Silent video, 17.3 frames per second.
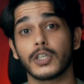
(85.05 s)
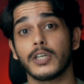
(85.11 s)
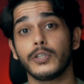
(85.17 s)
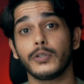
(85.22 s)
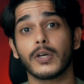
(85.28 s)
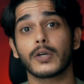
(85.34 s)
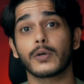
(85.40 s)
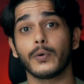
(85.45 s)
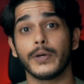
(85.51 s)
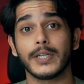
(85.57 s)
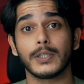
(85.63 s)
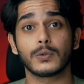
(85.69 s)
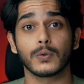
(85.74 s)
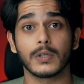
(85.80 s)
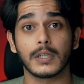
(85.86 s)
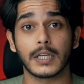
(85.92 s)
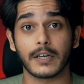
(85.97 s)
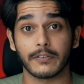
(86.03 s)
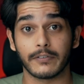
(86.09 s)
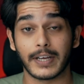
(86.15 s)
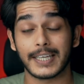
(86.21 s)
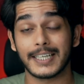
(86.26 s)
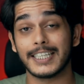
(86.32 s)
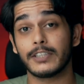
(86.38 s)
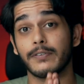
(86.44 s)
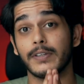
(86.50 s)
you're going to love
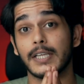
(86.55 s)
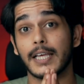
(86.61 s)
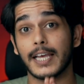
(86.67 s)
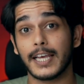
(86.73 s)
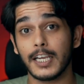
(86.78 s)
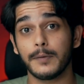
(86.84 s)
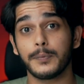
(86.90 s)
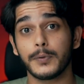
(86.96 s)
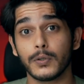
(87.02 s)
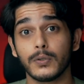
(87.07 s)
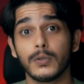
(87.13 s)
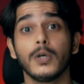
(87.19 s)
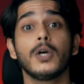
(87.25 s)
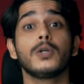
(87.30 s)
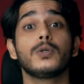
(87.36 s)
and it will help you